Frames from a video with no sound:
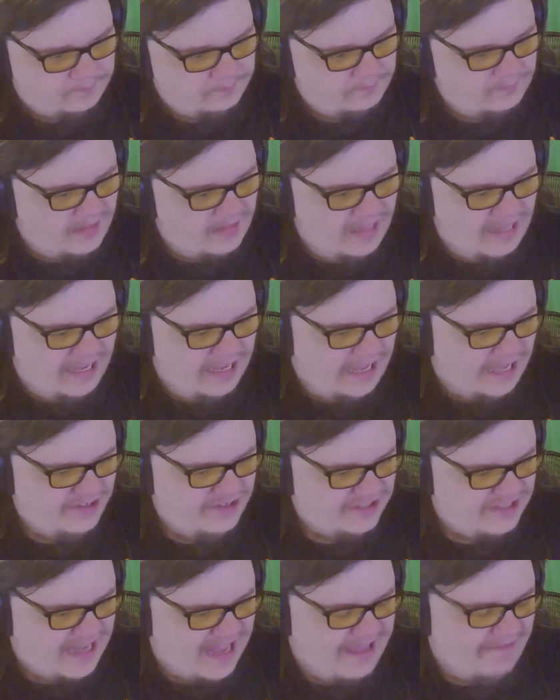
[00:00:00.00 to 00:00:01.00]
I
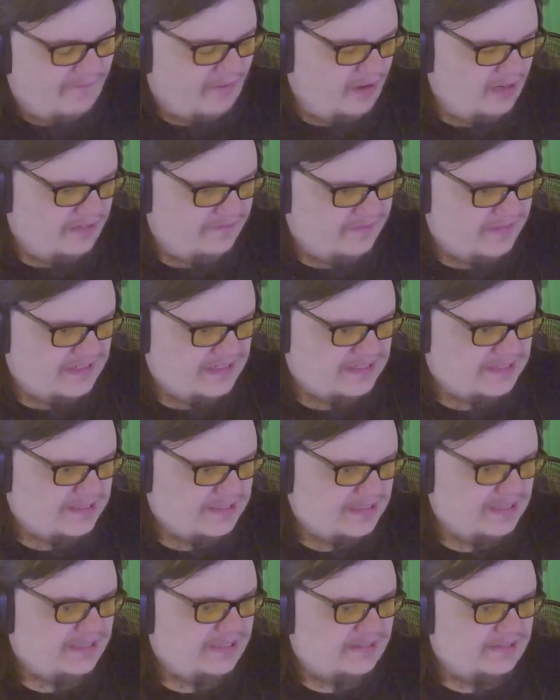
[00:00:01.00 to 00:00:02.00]
just have all of these
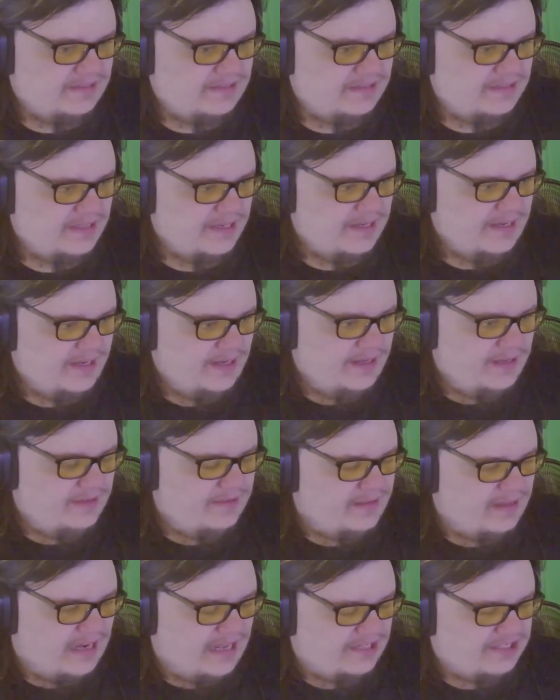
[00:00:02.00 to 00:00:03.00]
things
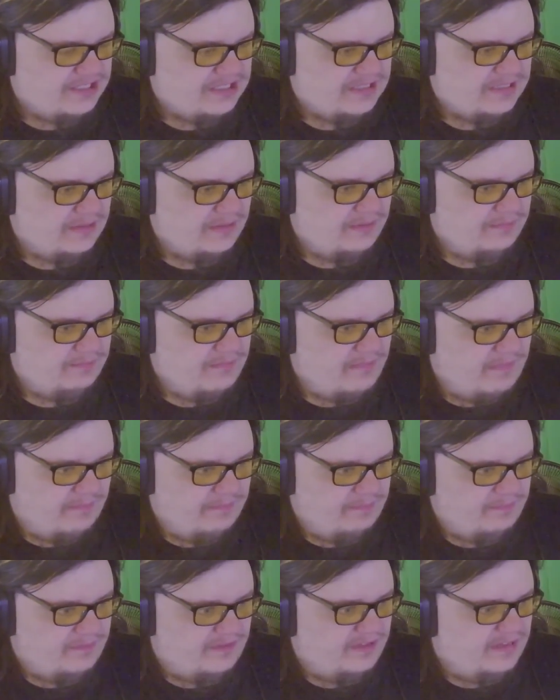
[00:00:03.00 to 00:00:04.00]
that I just
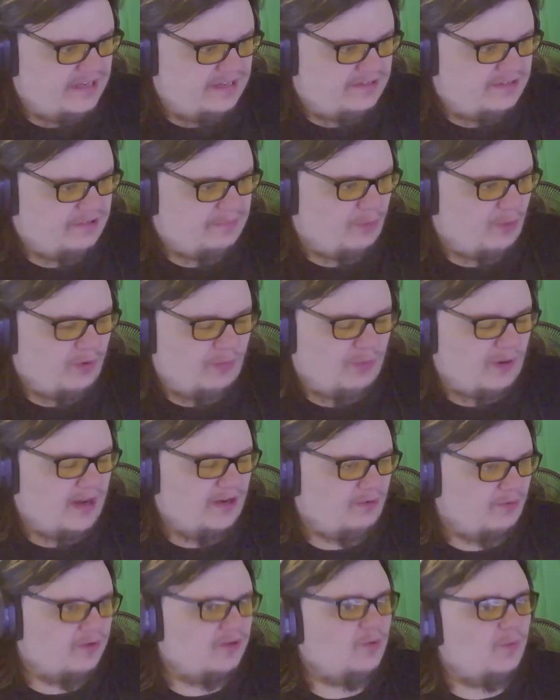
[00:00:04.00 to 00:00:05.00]
get to the point where I
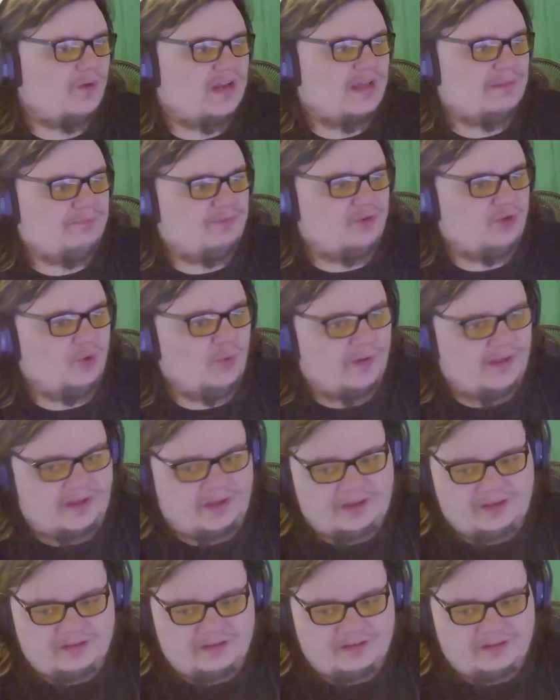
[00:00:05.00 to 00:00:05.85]
don't know what I'm doing.